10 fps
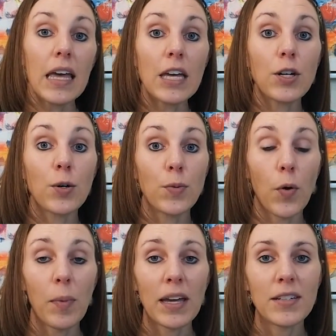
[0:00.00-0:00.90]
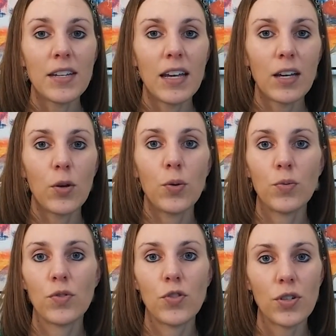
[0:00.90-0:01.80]
inner romantic
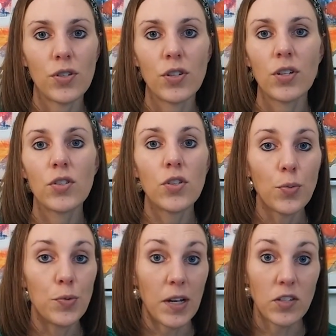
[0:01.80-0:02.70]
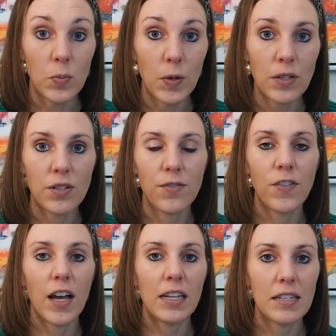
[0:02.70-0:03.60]
who's just so desperate to
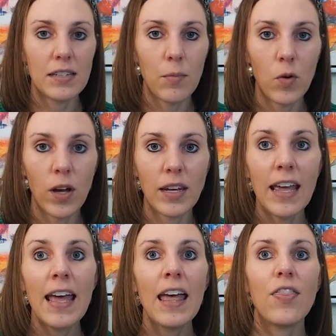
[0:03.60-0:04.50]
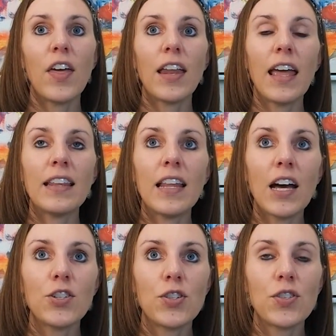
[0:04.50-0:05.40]
find someone that, and
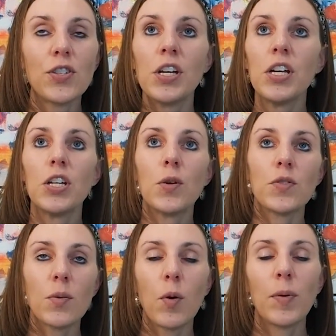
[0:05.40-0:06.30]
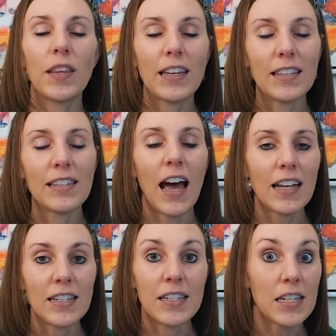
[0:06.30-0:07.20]
not just, you know, someone, but like this
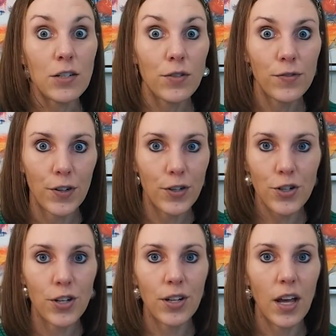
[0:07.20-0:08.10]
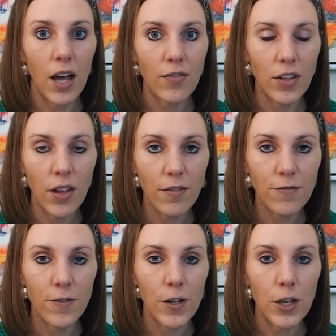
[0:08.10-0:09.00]
ideal version of a love
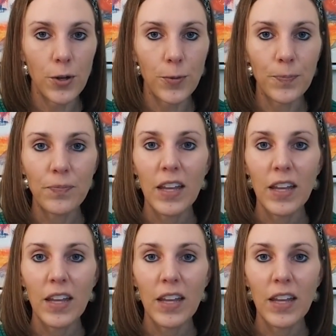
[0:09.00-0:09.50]
for you?